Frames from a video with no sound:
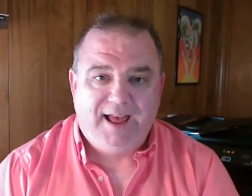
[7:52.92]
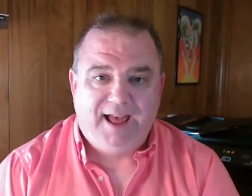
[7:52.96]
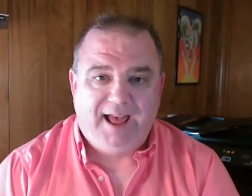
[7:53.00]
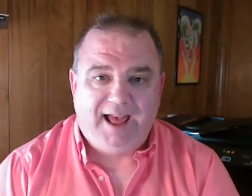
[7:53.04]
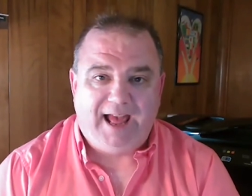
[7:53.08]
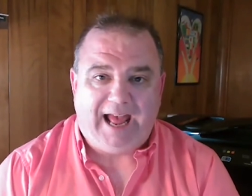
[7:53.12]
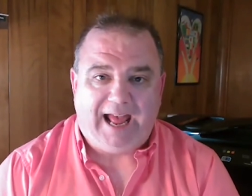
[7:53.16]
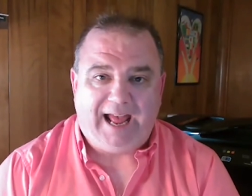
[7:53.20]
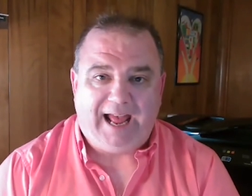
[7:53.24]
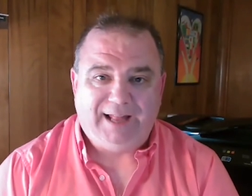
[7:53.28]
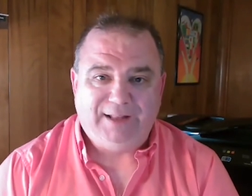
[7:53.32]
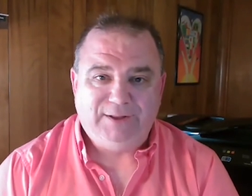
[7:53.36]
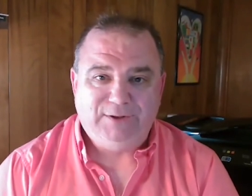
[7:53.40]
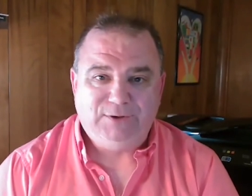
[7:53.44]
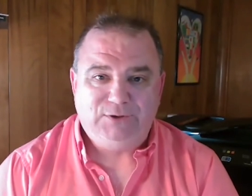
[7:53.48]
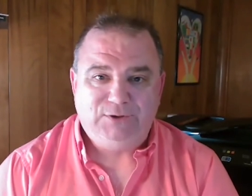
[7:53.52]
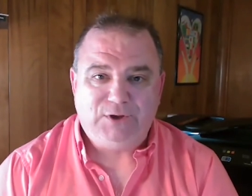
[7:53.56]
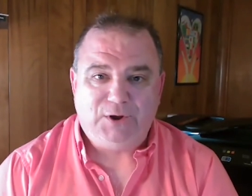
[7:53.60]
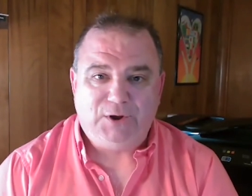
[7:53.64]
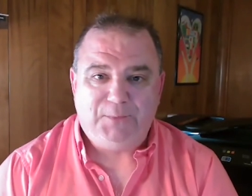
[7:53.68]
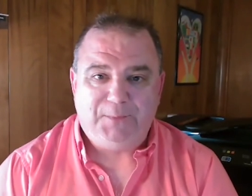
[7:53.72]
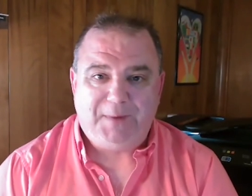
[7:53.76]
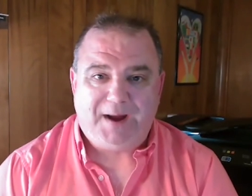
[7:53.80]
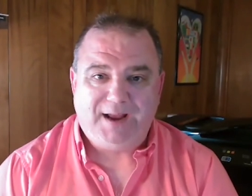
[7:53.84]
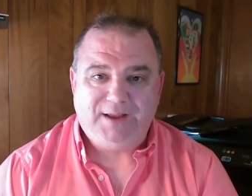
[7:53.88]
And
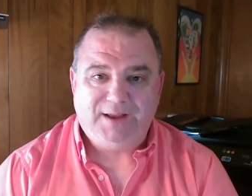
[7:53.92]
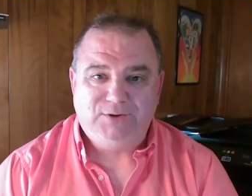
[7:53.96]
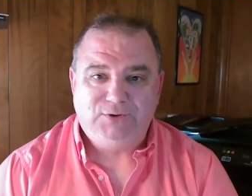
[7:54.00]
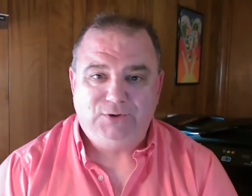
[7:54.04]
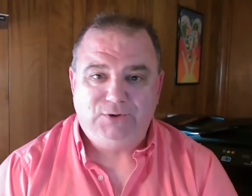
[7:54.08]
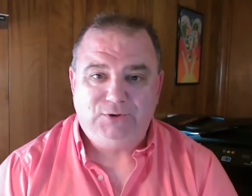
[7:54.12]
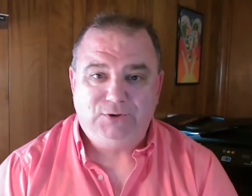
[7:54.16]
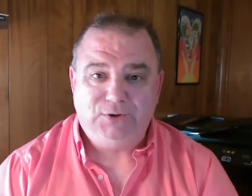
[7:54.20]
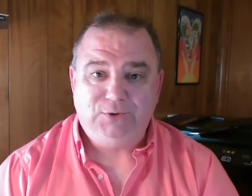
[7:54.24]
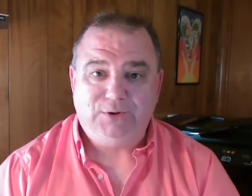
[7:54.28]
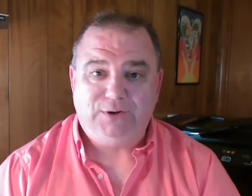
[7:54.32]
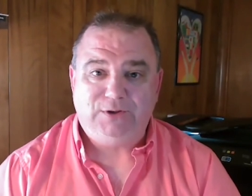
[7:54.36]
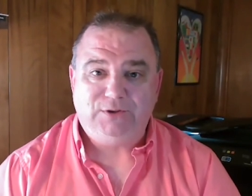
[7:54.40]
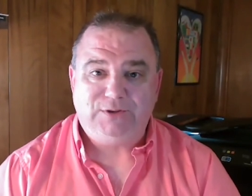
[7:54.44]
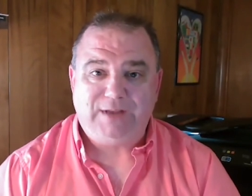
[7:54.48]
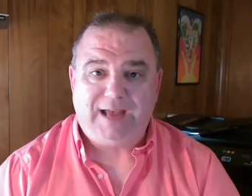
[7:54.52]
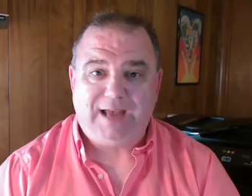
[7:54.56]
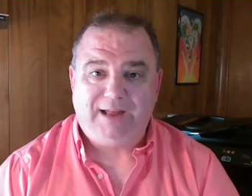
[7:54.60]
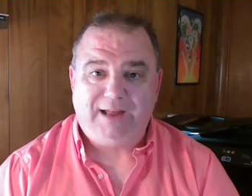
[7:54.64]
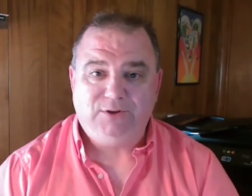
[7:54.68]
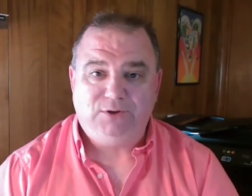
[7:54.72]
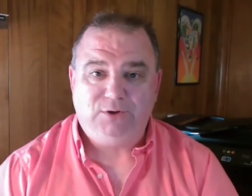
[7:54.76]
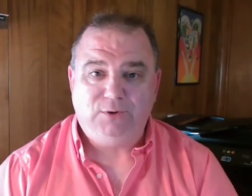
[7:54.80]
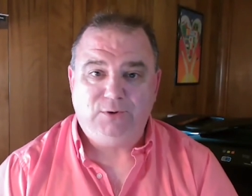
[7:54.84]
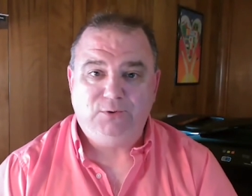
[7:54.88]
so my students
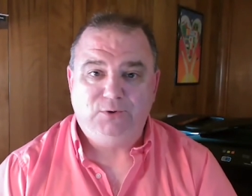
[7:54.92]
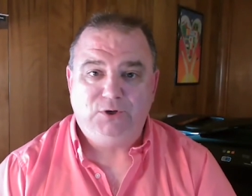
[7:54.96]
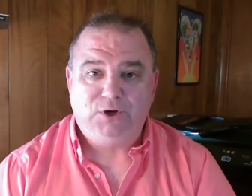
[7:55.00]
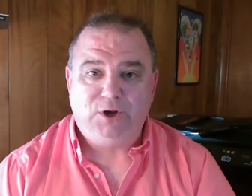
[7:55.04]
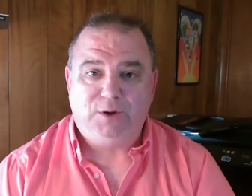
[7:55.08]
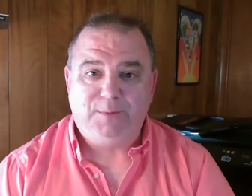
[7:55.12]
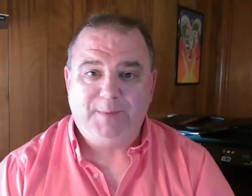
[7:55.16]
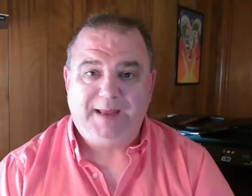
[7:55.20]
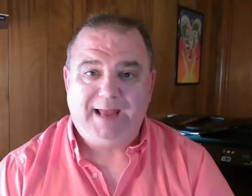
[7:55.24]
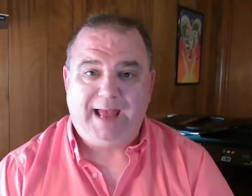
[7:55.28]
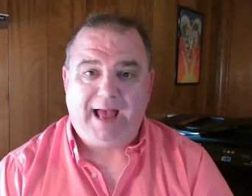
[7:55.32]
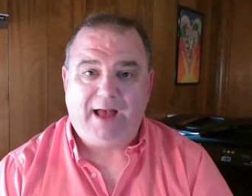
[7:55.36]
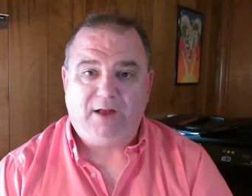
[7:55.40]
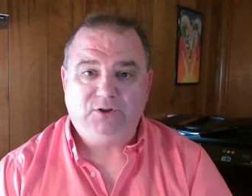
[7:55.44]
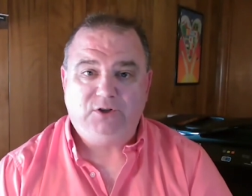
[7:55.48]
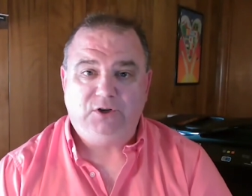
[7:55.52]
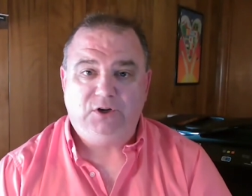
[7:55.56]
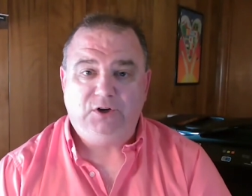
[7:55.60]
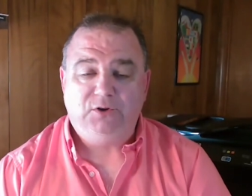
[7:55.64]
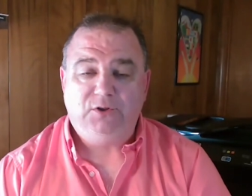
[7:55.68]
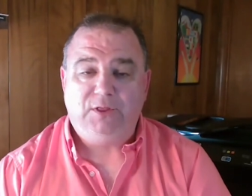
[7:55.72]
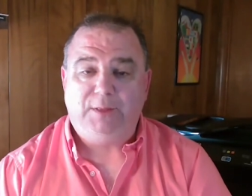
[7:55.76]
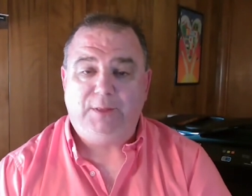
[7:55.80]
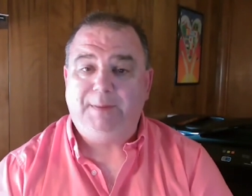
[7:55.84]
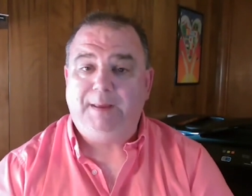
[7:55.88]
had to show me how to
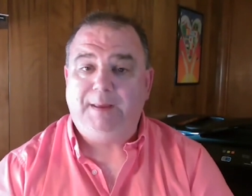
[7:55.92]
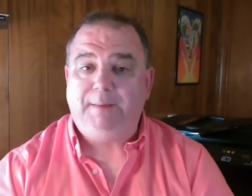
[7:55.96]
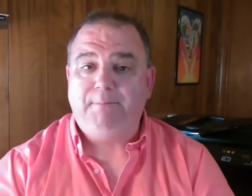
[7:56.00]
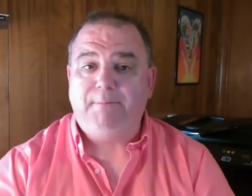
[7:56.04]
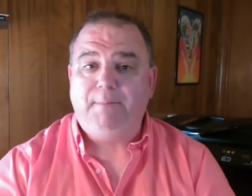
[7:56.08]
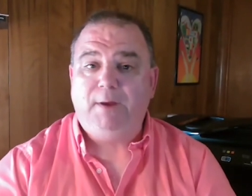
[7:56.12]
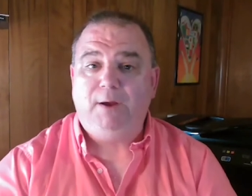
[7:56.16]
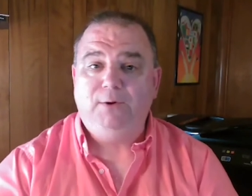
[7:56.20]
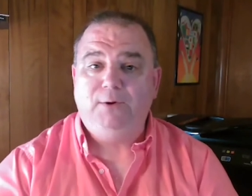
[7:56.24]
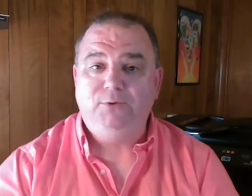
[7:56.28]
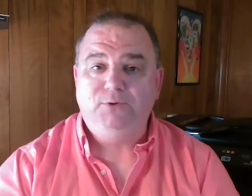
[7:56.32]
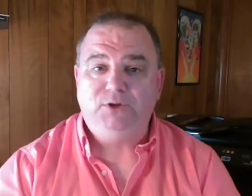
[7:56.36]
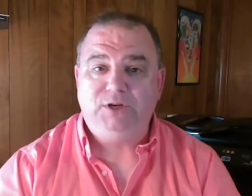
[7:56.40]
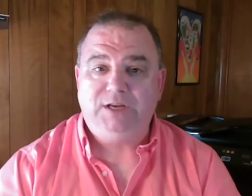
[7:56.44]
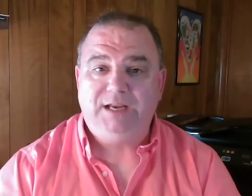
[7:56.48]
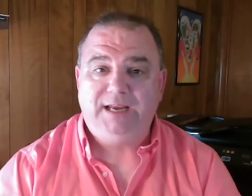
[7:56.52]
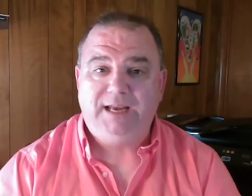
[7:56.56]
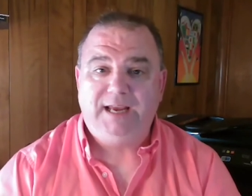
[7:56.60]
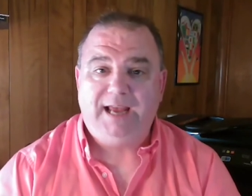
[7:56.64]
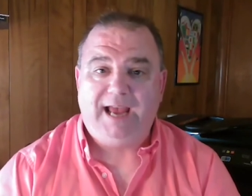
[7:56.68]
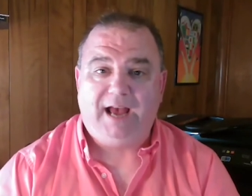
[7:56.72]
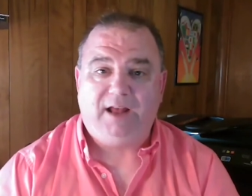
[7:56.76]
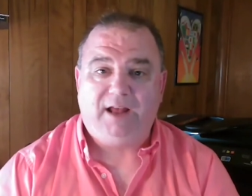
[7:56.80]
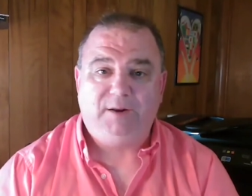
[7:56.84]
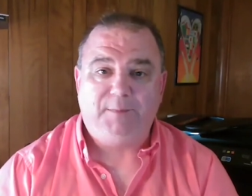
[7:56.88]
do the
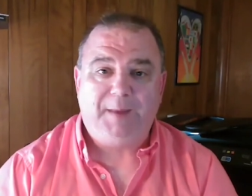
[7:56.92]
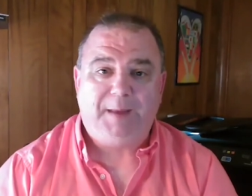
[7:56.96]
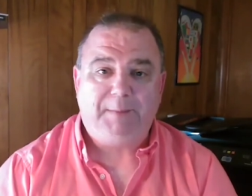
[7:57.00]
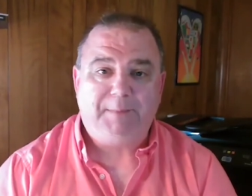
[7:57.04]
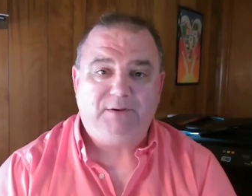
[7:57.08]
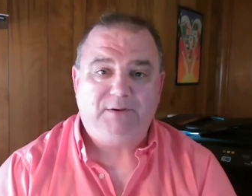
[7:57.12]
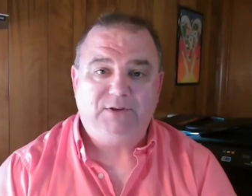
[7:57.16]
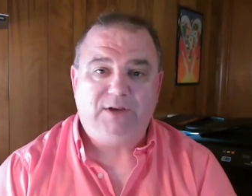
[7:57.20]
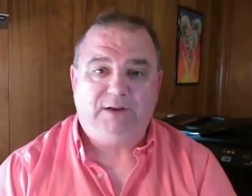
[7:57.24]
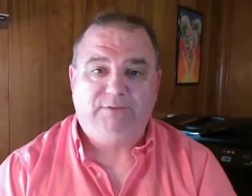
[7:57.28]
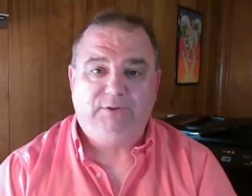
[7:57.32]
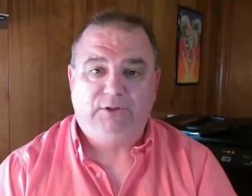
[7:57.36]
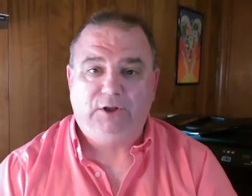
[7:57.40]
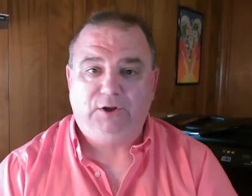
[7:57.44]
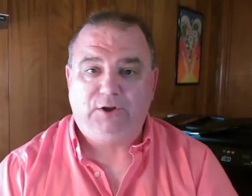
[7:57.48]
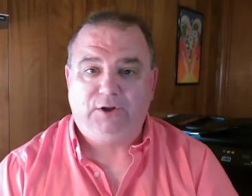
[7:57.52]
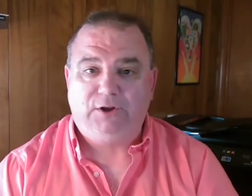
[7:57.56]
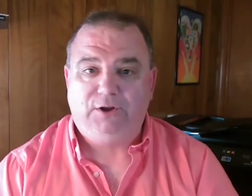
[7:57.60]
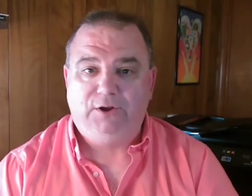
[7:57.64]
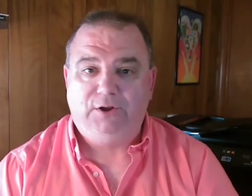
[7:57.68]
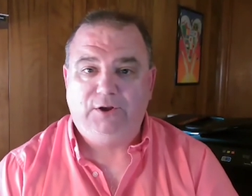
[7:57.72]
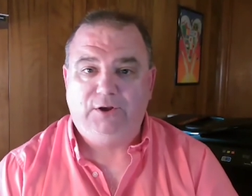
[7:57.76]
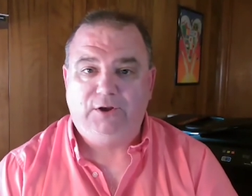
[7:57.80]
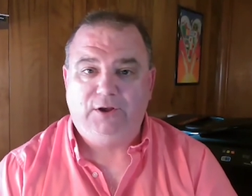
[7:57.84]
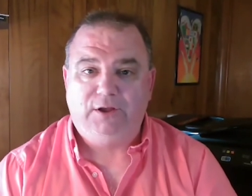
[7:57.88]
Bitmoji, how to make myself look
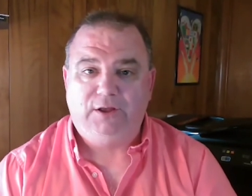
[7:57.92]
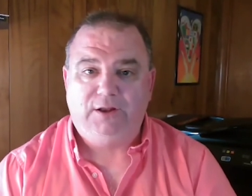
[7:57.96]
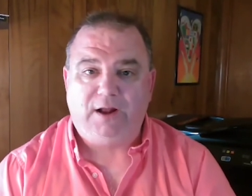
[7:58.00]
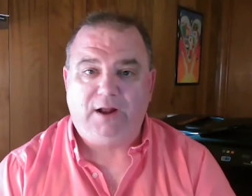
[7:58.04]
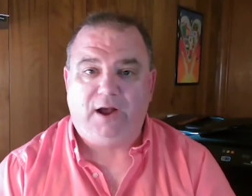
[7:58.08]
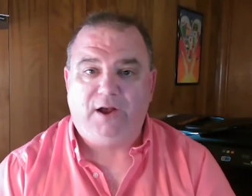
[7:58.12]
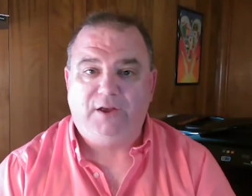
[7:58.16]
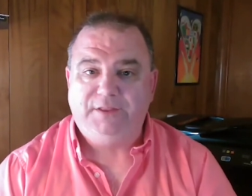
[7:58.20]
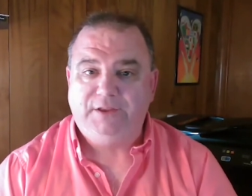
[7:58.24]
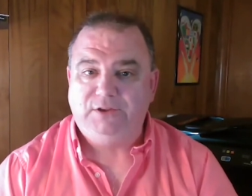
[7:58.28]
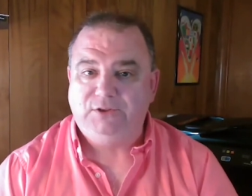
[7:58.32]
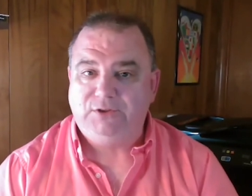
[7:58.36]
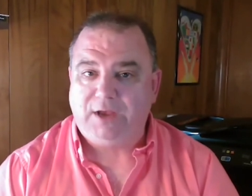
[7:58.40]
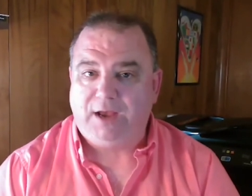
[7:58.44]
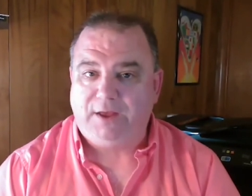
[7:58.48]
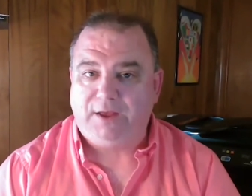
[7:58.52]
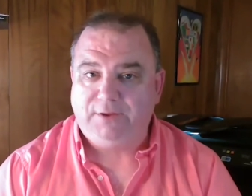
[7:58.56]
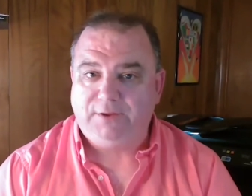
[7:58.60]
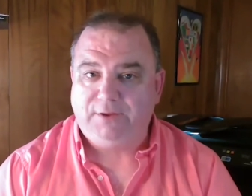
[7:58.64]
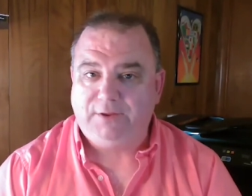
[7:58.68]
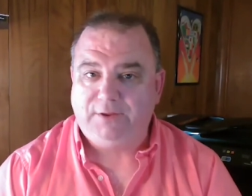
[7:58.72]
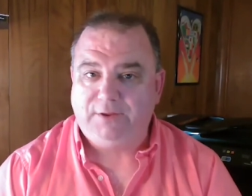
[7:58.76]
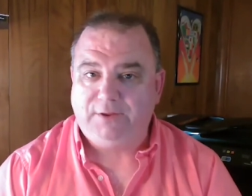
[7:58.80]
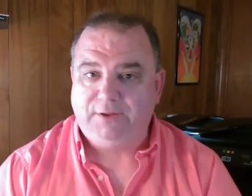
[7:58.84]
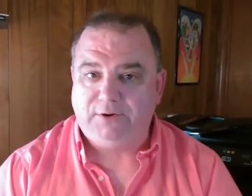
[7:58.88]
good, all this
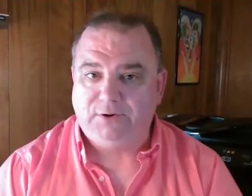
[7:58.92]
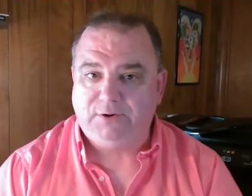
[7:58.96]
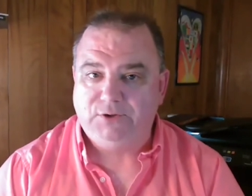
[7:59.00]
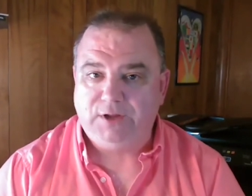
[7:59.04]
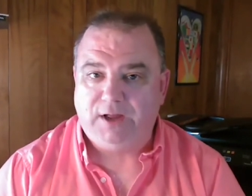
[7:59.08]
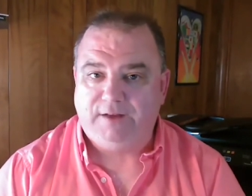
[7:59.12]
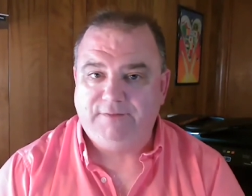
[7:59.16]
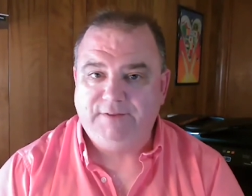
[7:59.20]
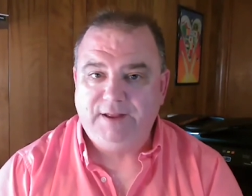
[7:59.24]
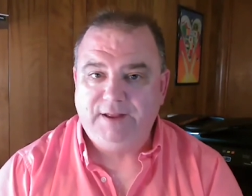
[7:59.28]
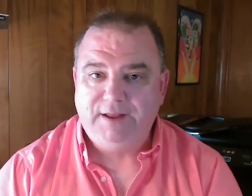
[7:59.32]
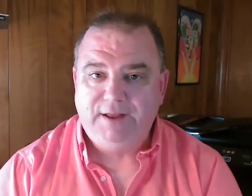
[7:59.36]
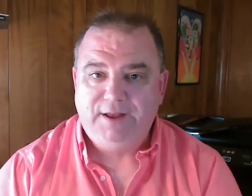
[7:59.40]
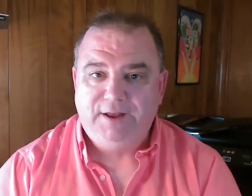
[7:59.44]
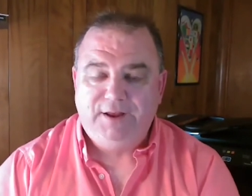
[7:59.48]
other stuff.